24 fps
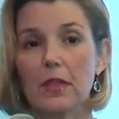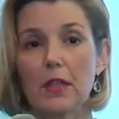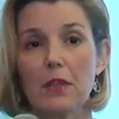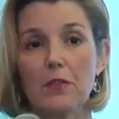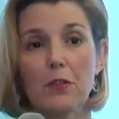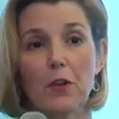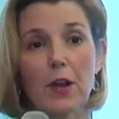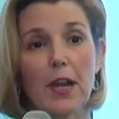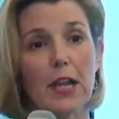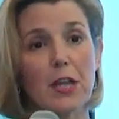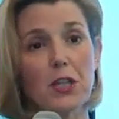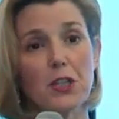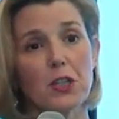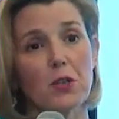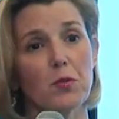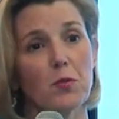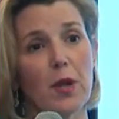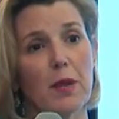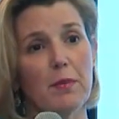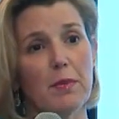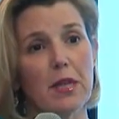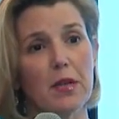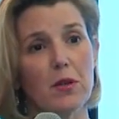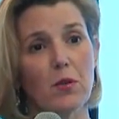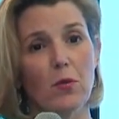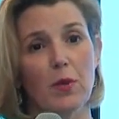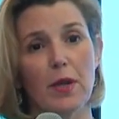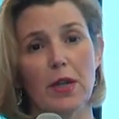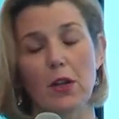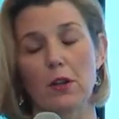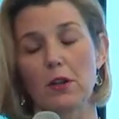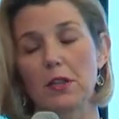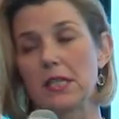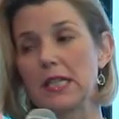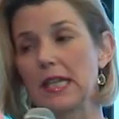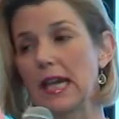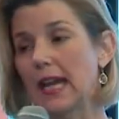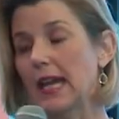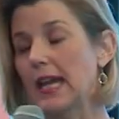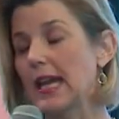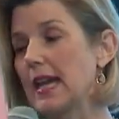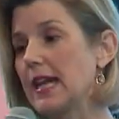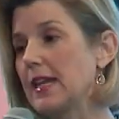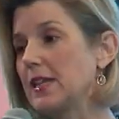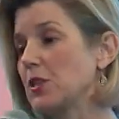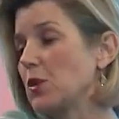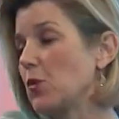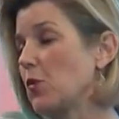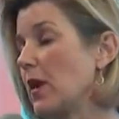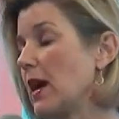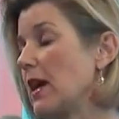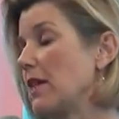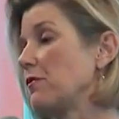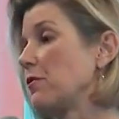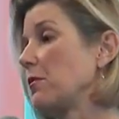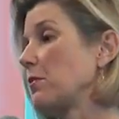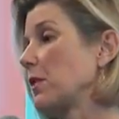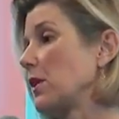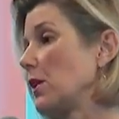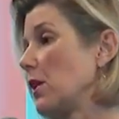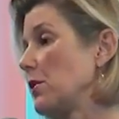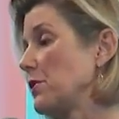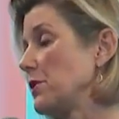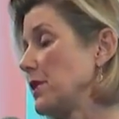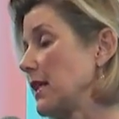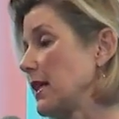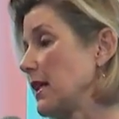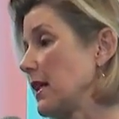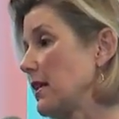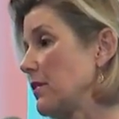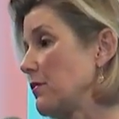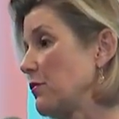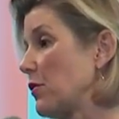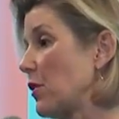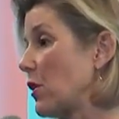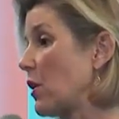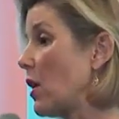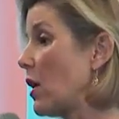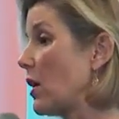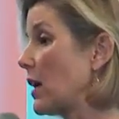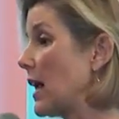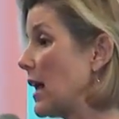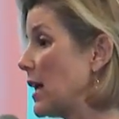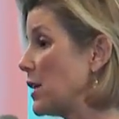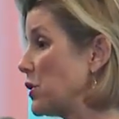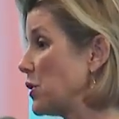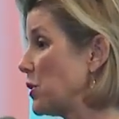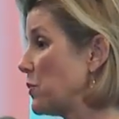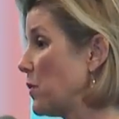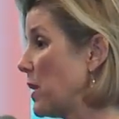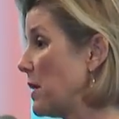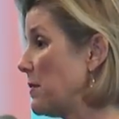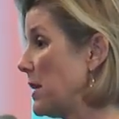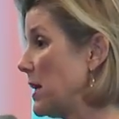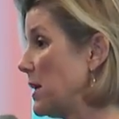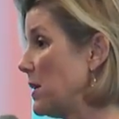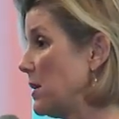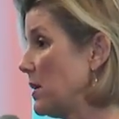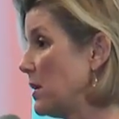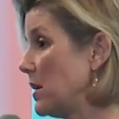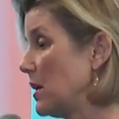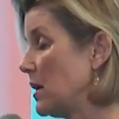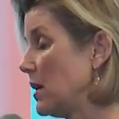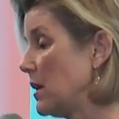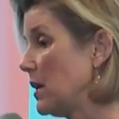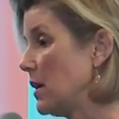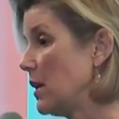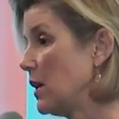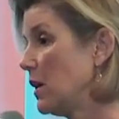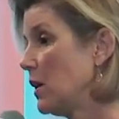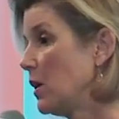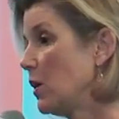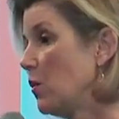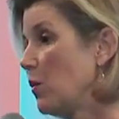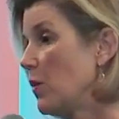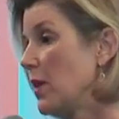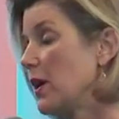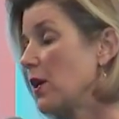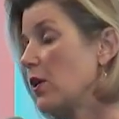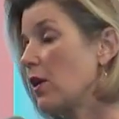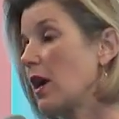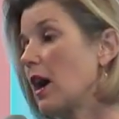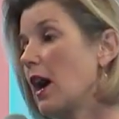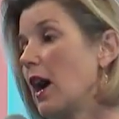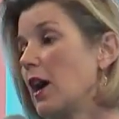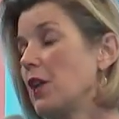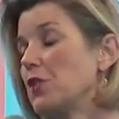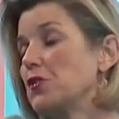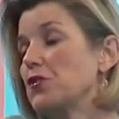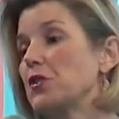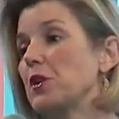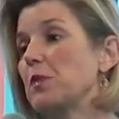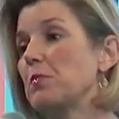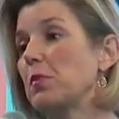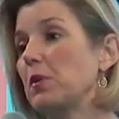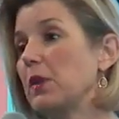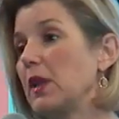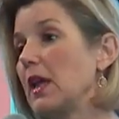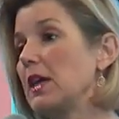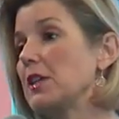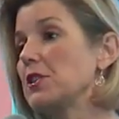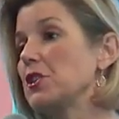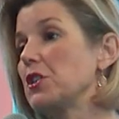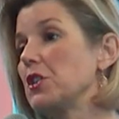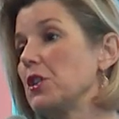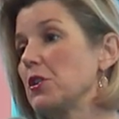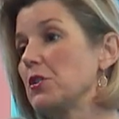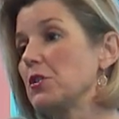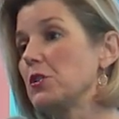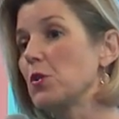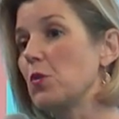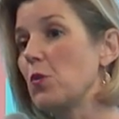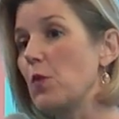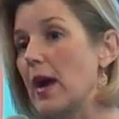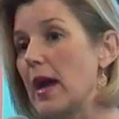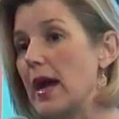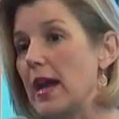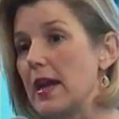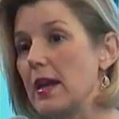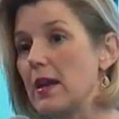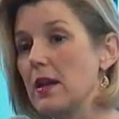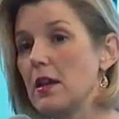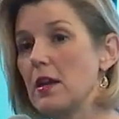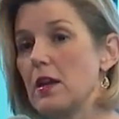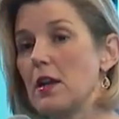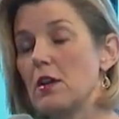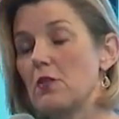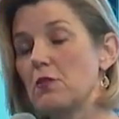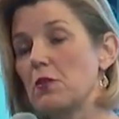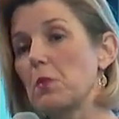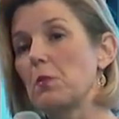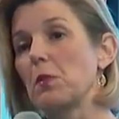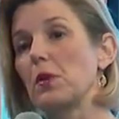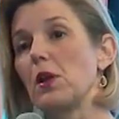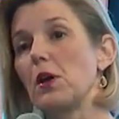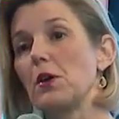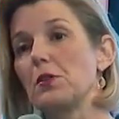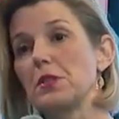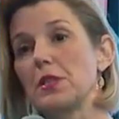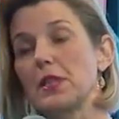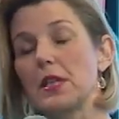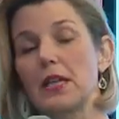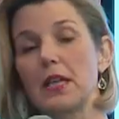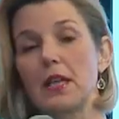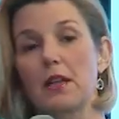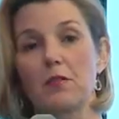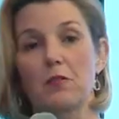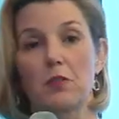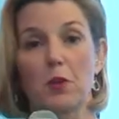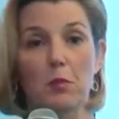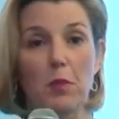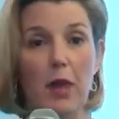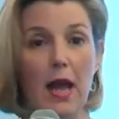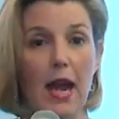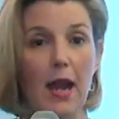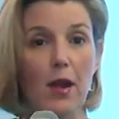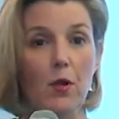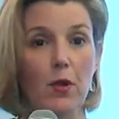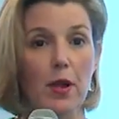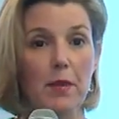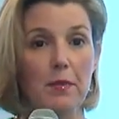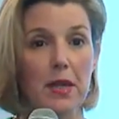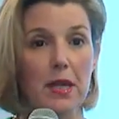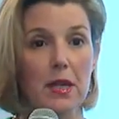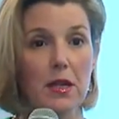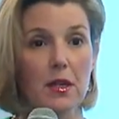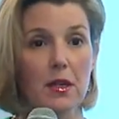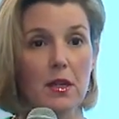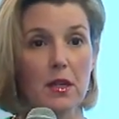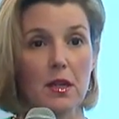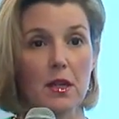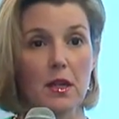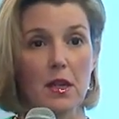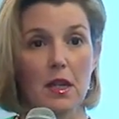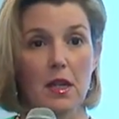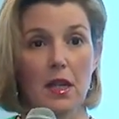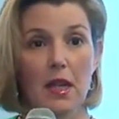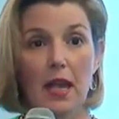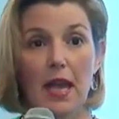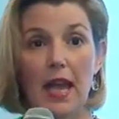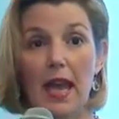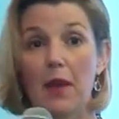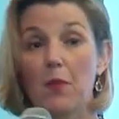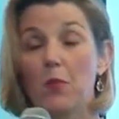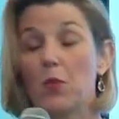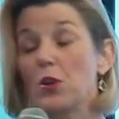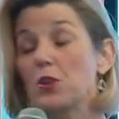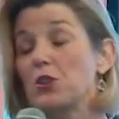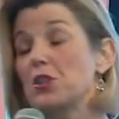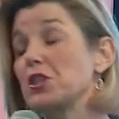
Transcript: for Asian women. We are decades away from closing it for Caucasian women. We are 100 plus years away from closing it for Black women, and we're